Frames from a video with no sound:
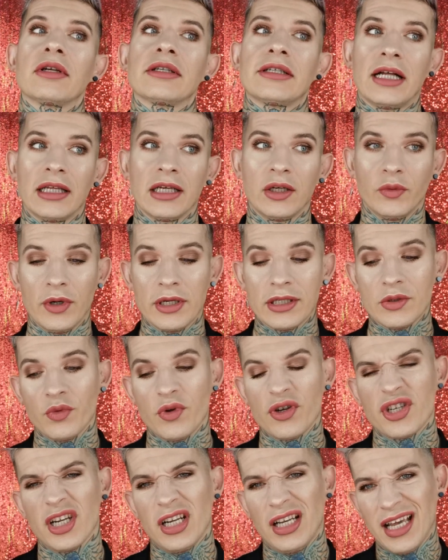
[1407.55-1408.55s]
metallic ones,
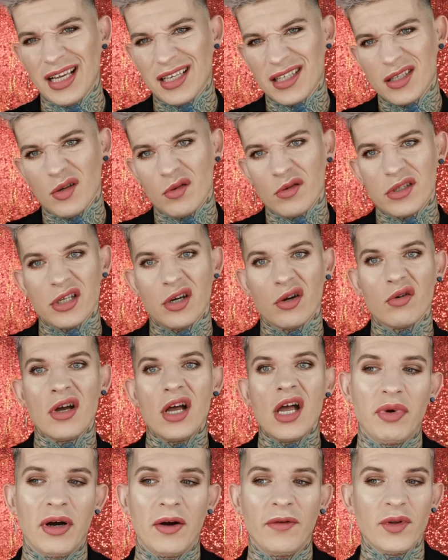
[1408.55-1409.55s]
which are like so.
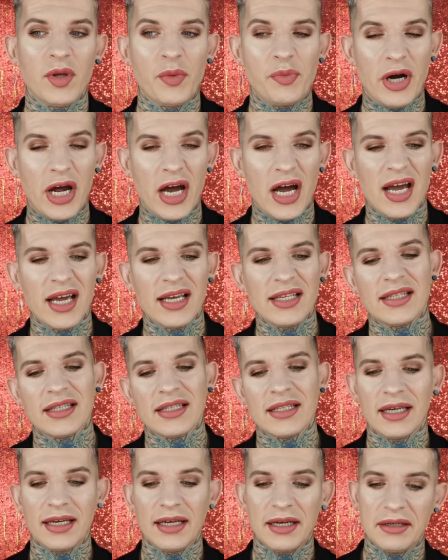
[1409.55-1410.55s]
But for the
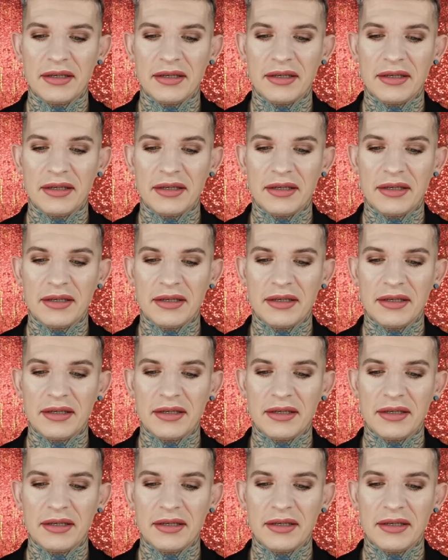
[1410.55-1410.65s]
price,